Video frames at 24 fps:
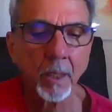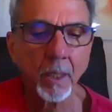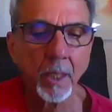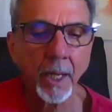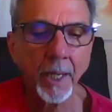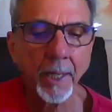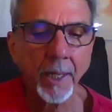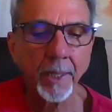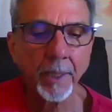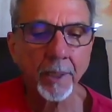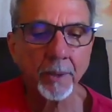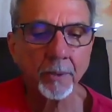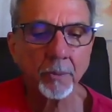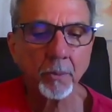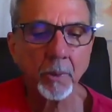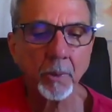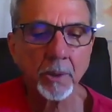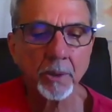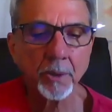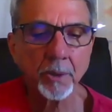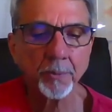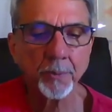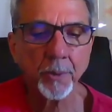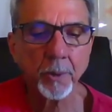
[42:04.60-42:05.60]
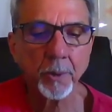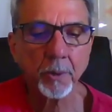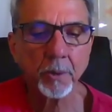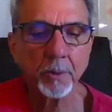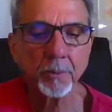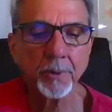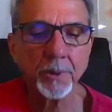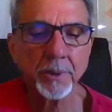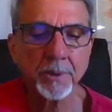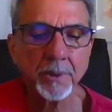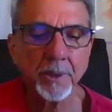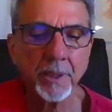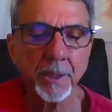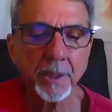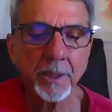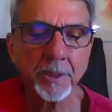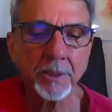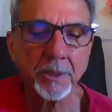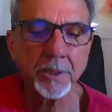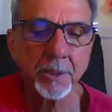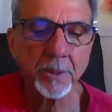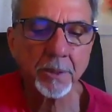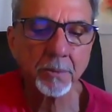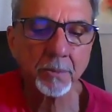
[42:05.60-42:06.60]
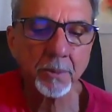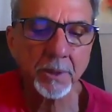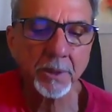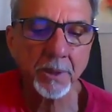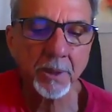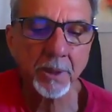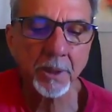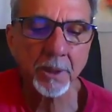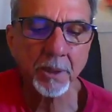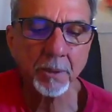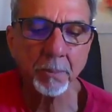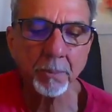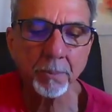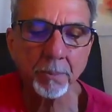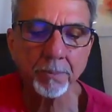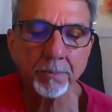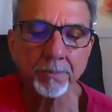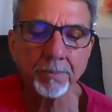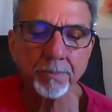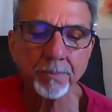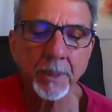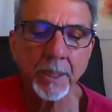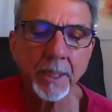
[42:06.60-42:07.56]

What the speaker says: I had wonderful conversations with him,